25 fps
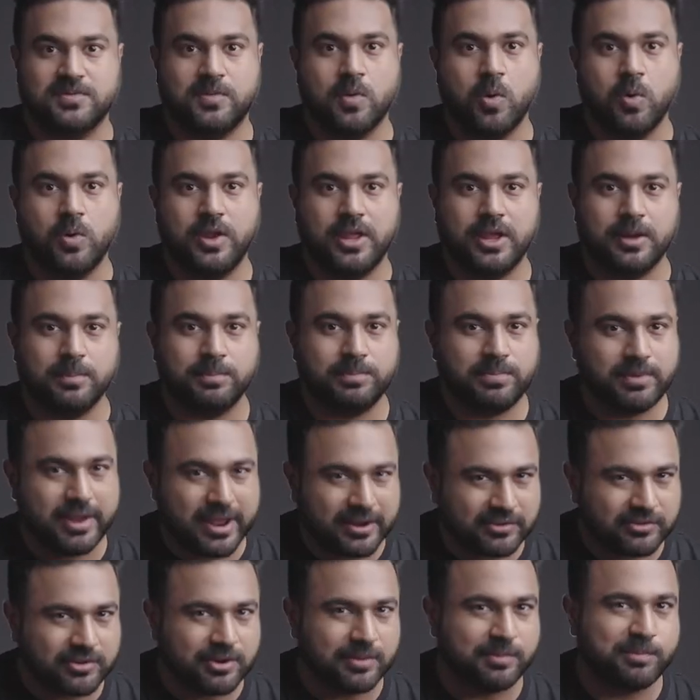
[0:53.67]
of holding a
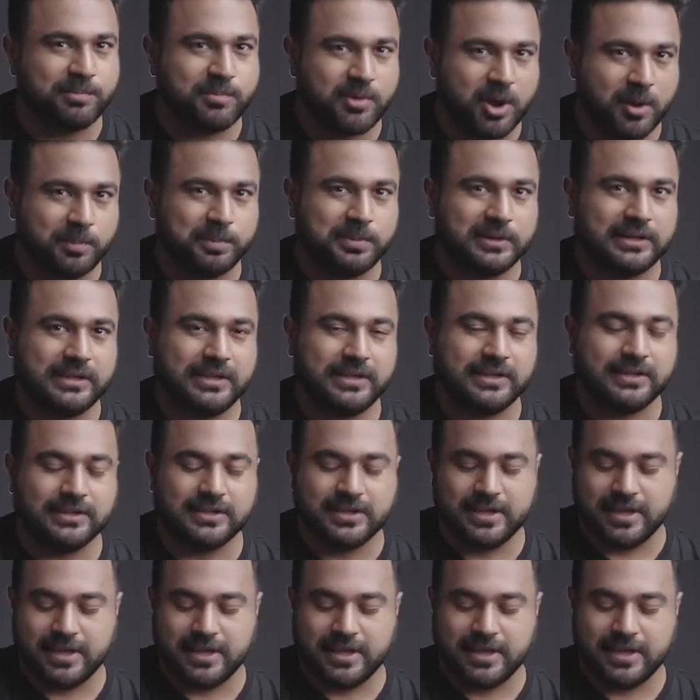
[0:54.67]
plectrum properly